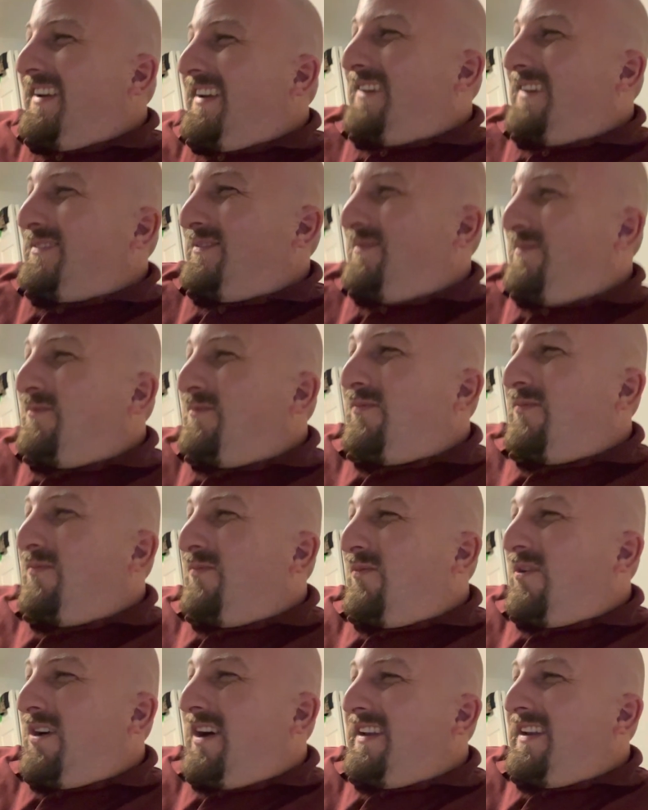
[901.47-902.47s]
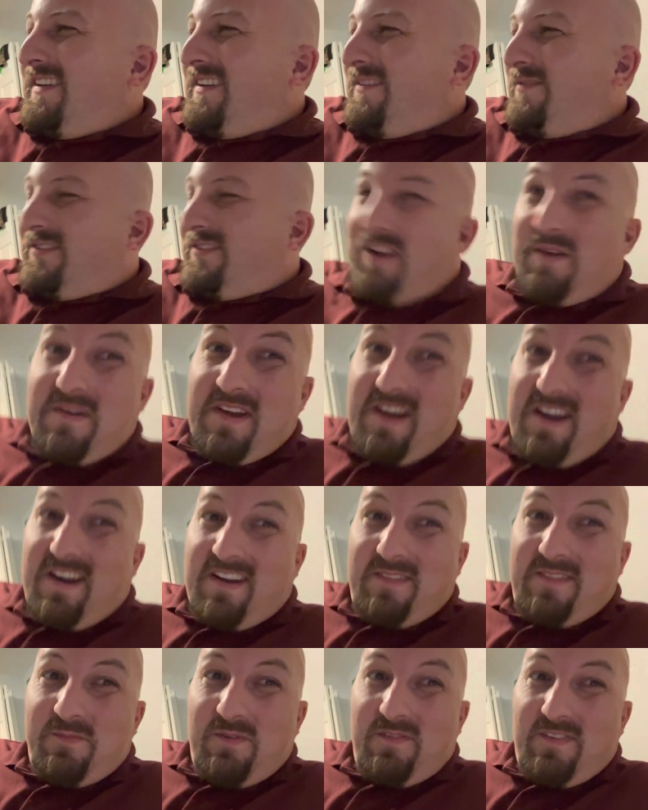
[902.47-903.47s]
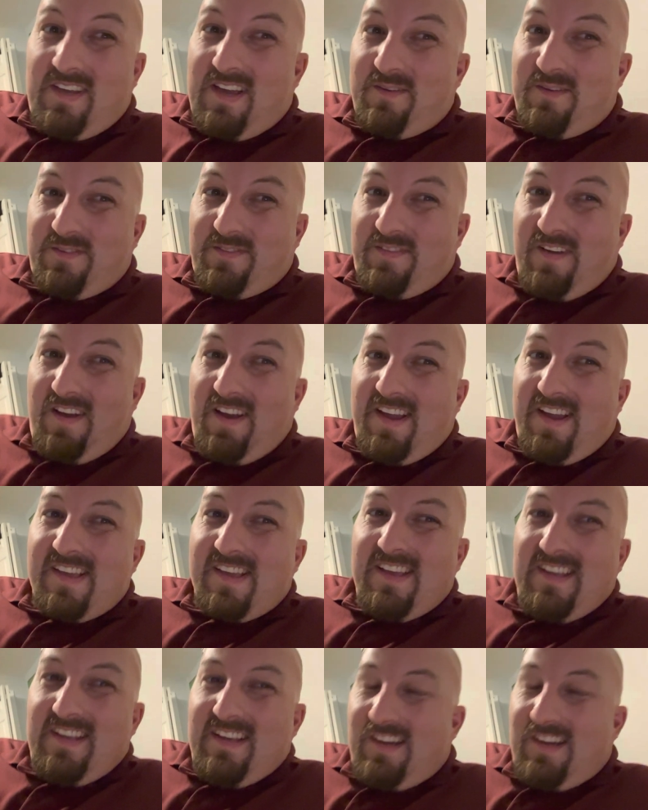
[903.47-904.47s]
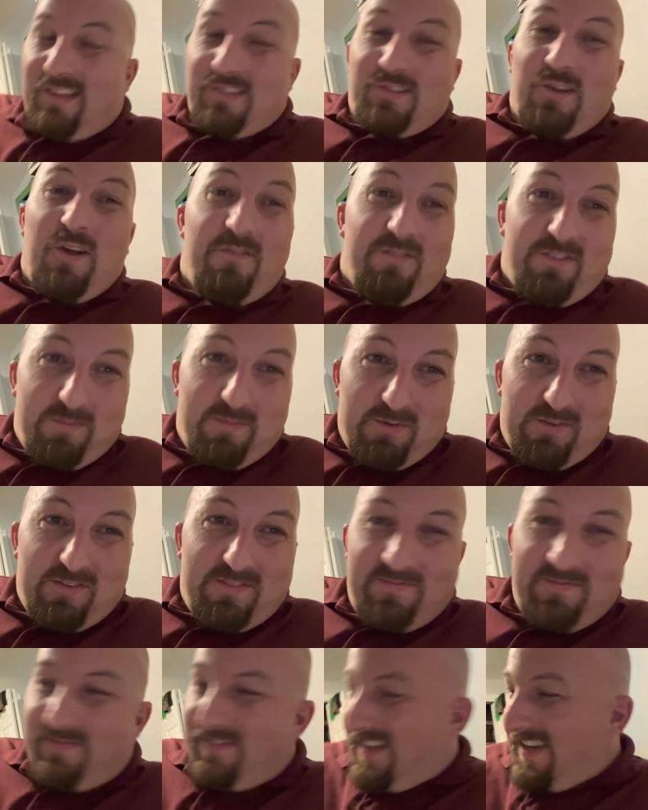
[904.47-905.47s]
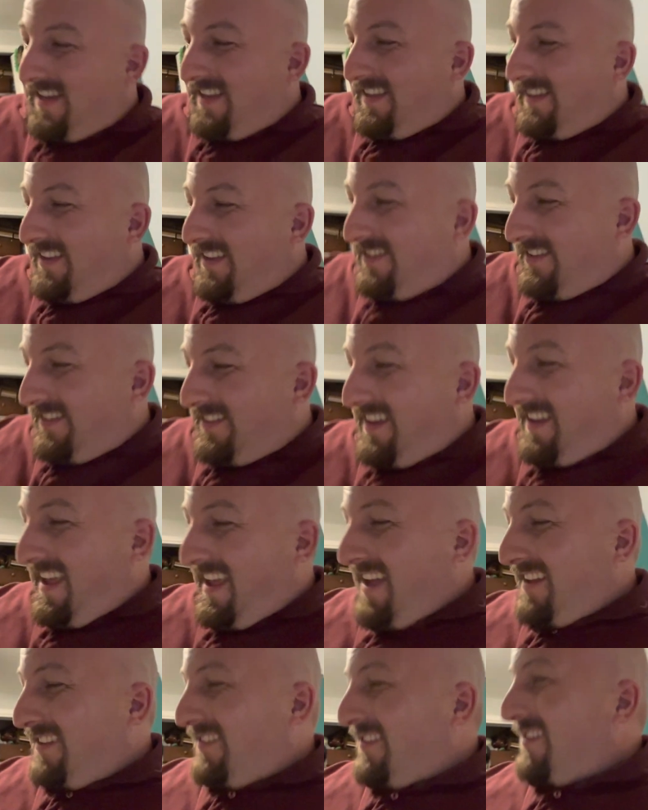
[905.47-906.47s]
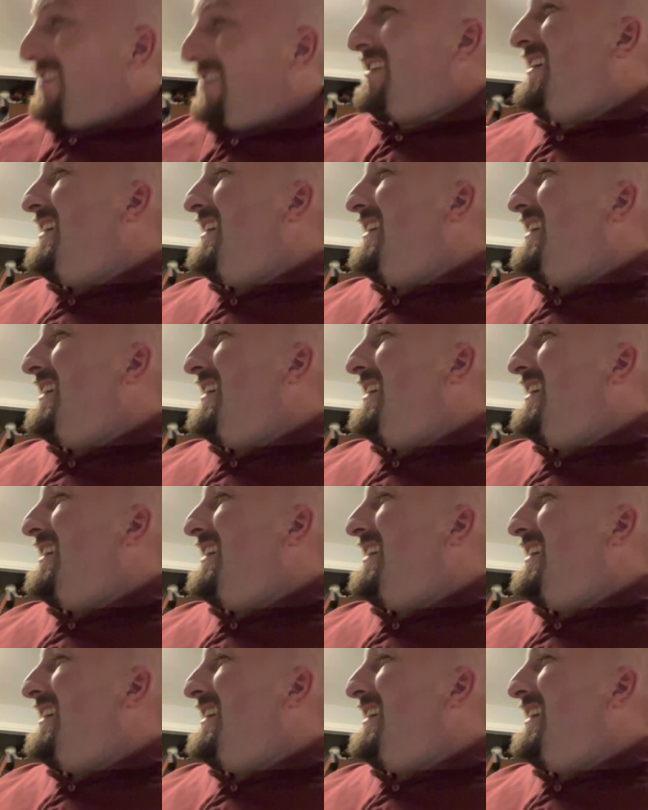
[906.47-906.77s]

out what was going on in the movie, I was very uncomfortable, and uh, let's just say that. So,